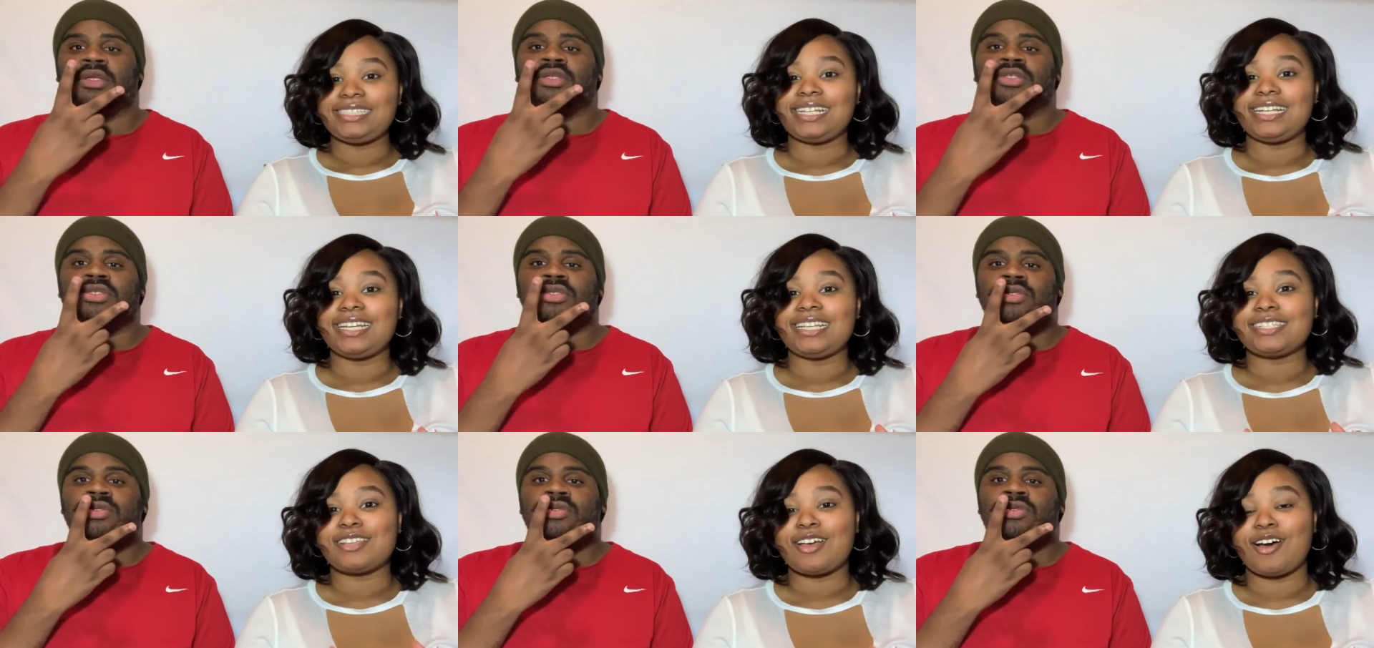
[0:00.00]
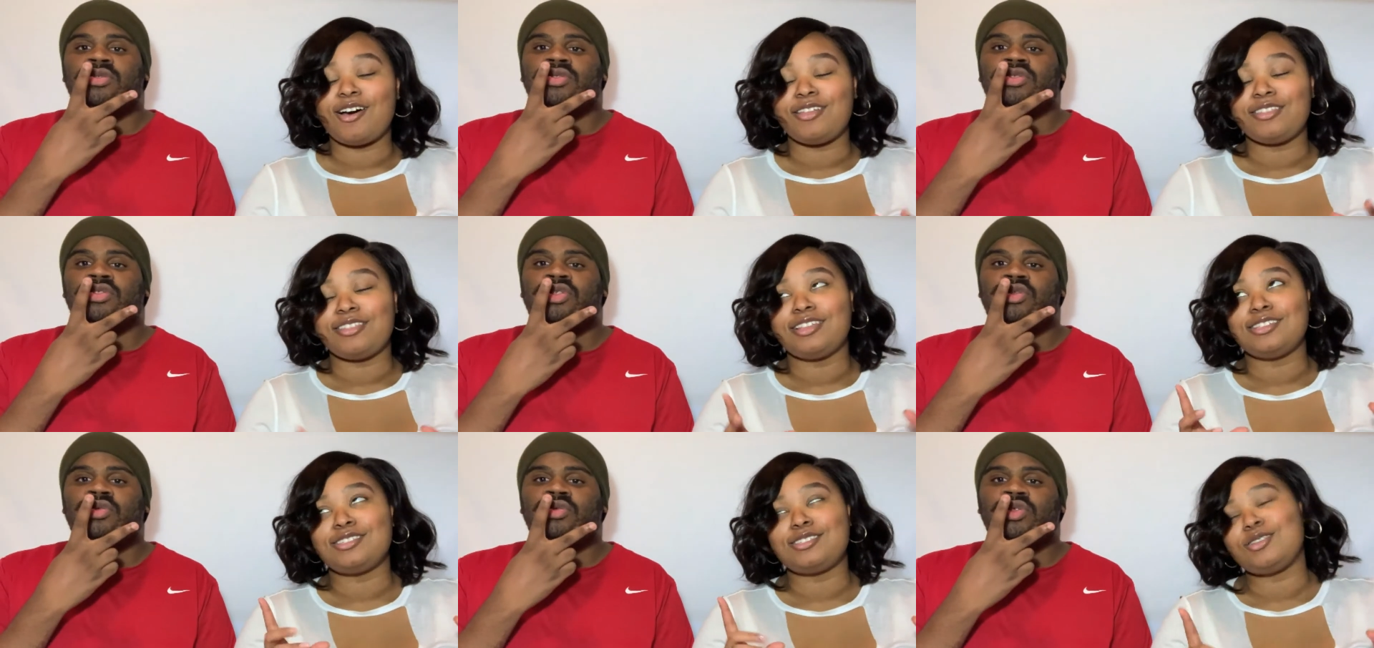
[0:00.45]
Speaker 1: It is
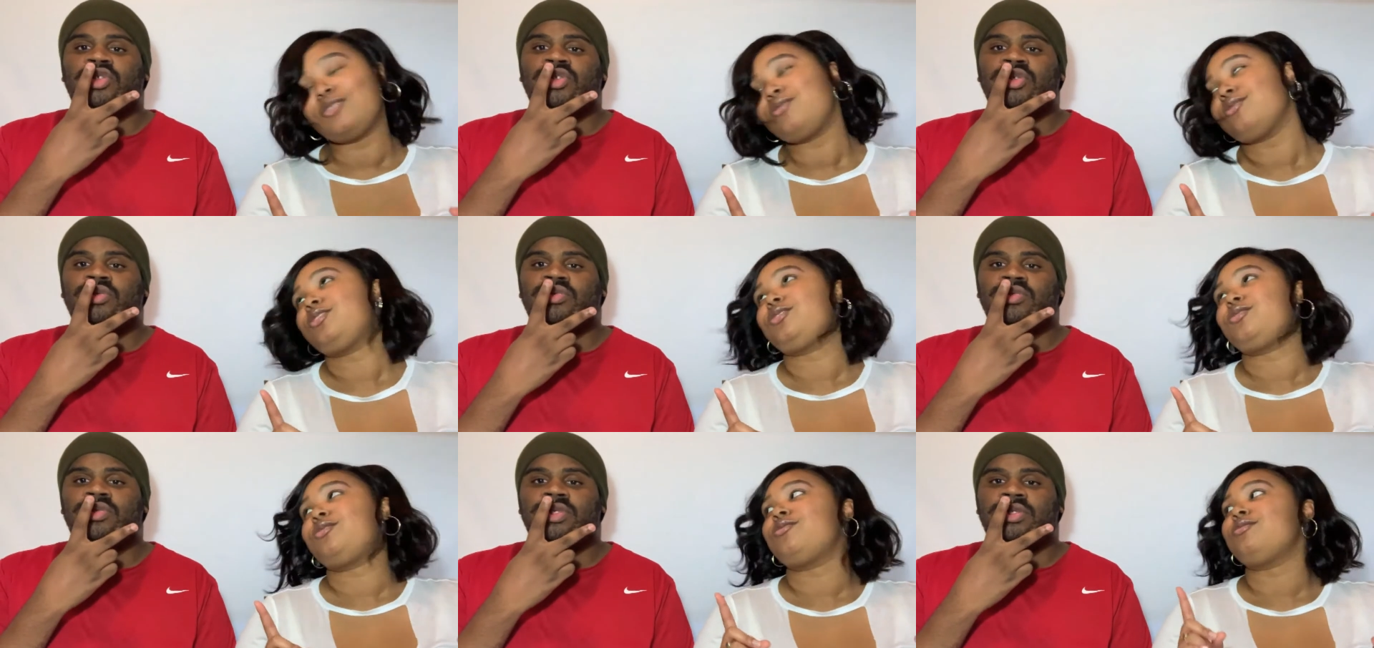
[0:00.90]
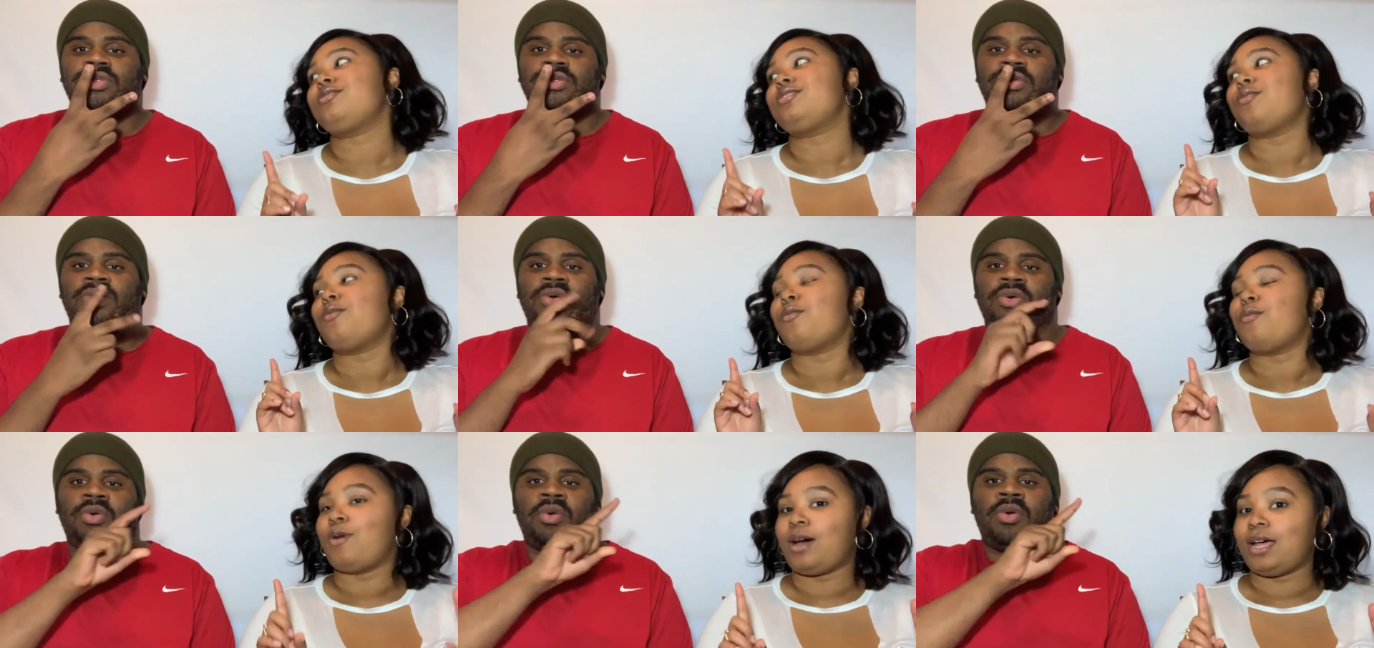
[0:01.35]
called the Two, two Truths,
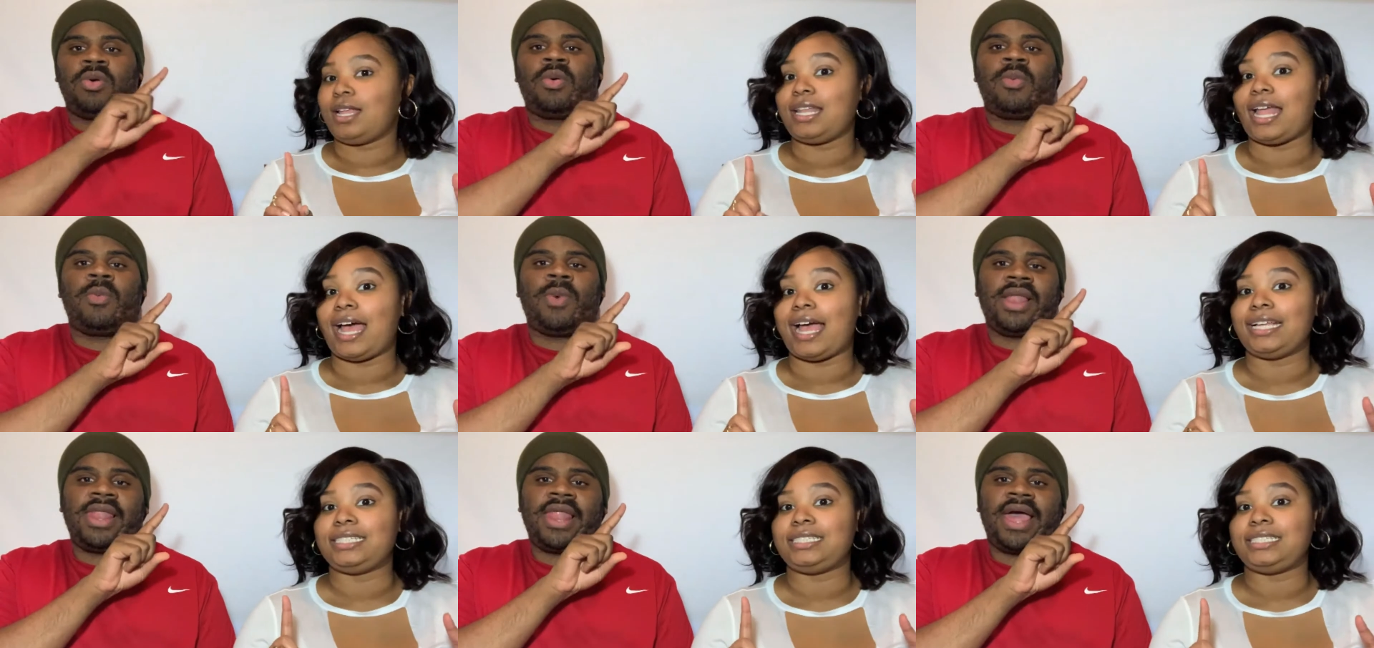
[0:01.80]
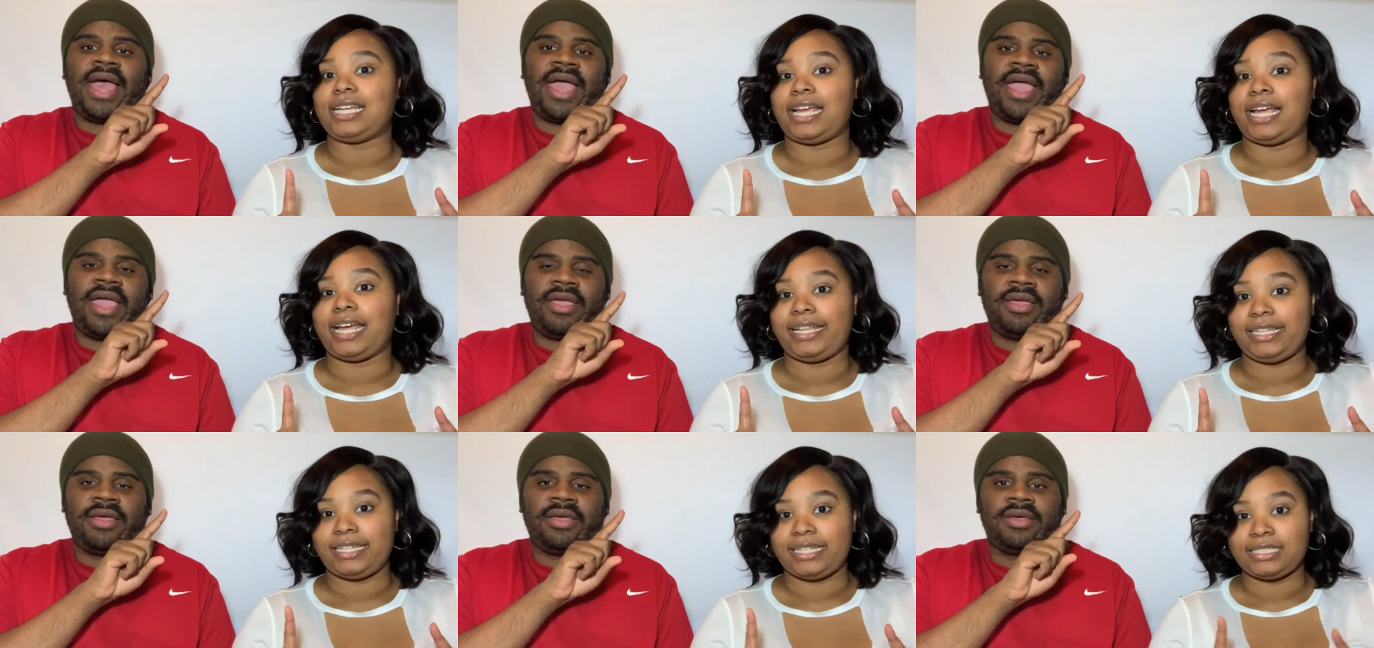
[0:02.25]
One Lie, one lie.
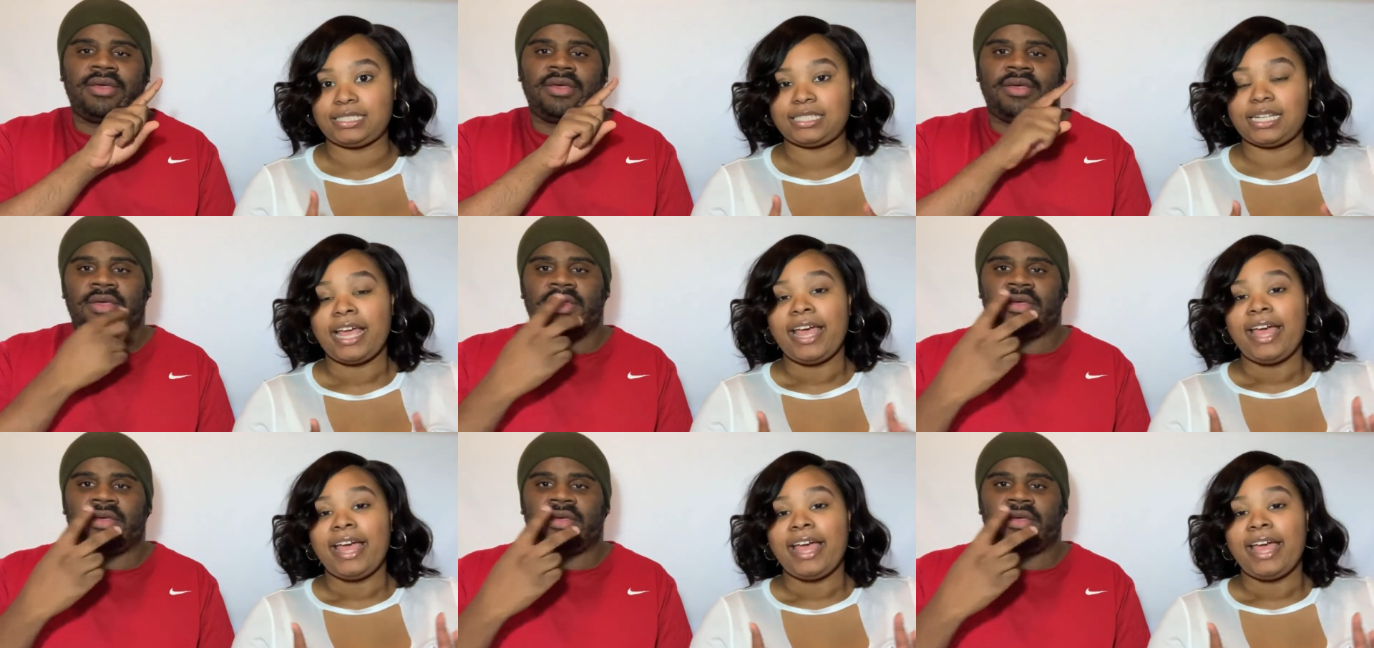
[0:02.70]
Challenge.